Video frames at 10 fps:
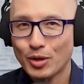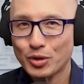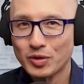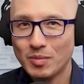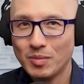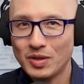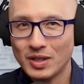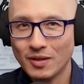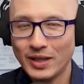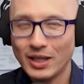commercials and
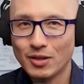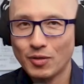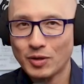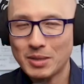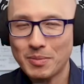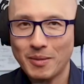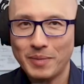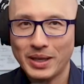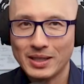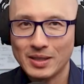music videos for some of
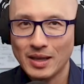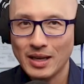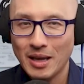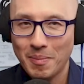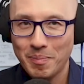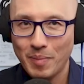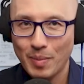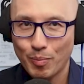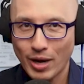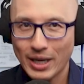the biggest
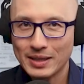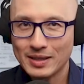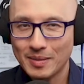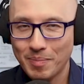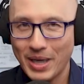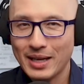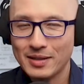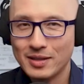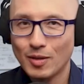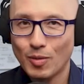brands and
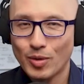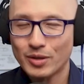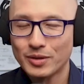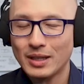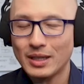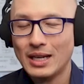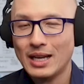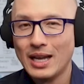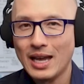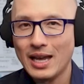bands in the world.
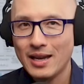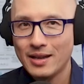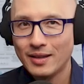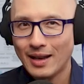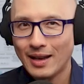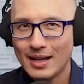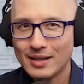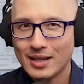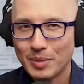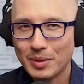And the
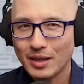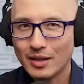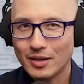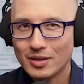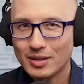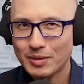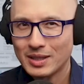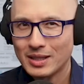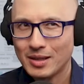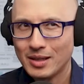last couple of years, I
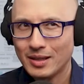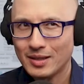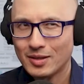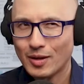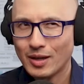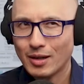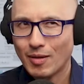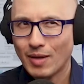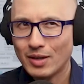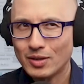would say
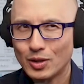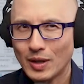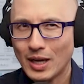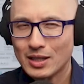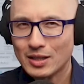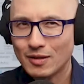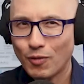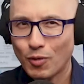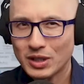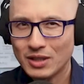starting around
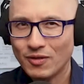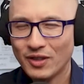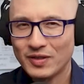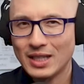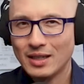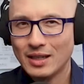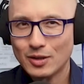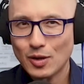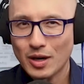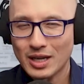
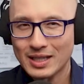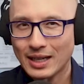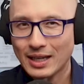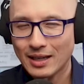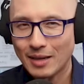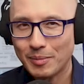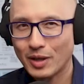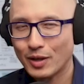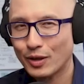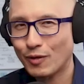2014-15, I started a second
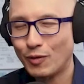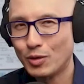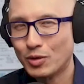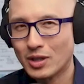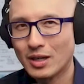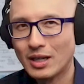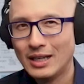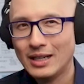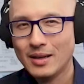company called The Futur.